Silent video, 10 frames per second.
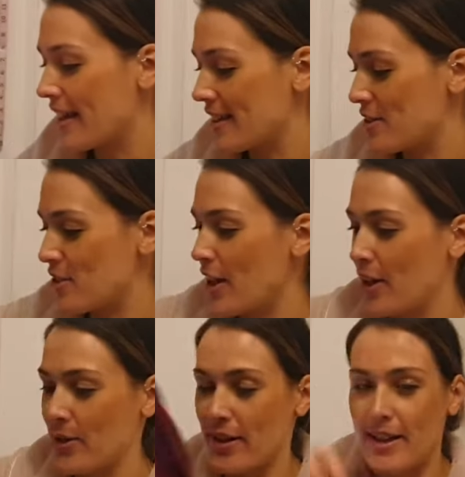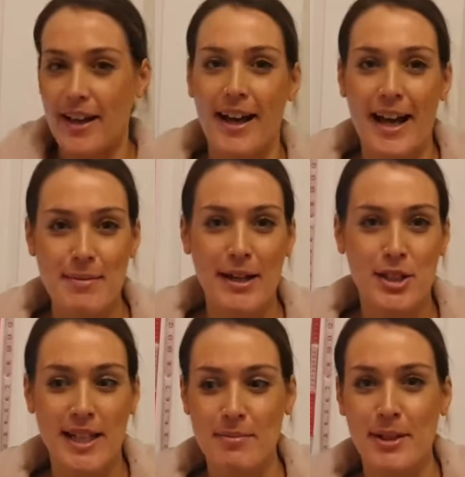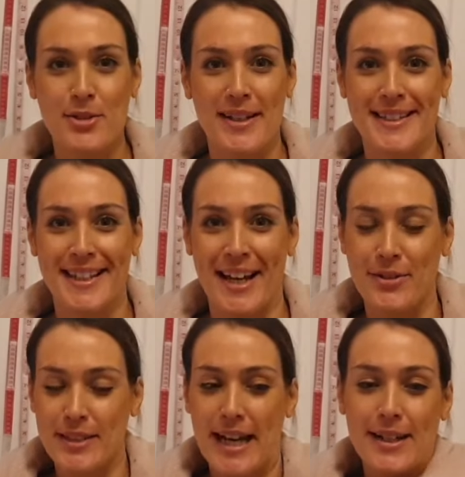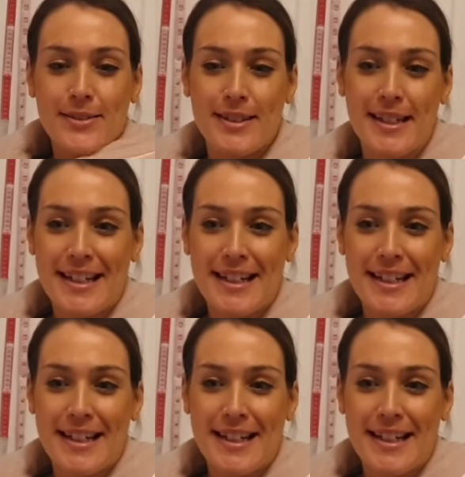So, I'm actually in my dressing gown now.